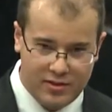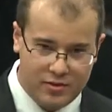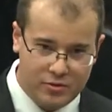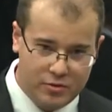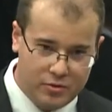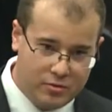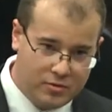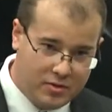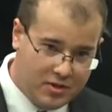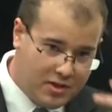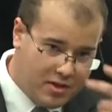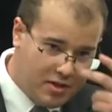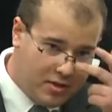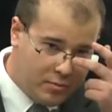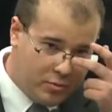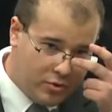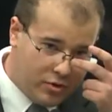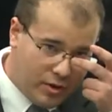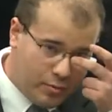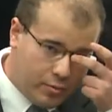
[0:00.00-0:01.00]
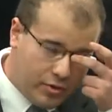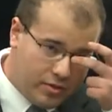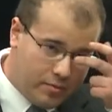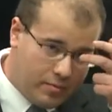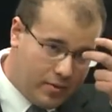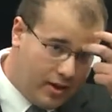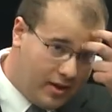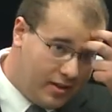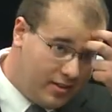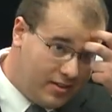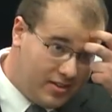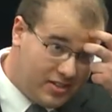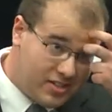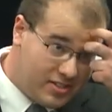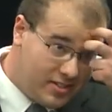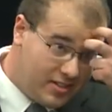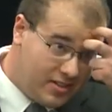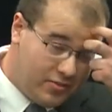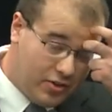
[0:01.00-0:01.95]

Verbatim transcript: who put up with my initially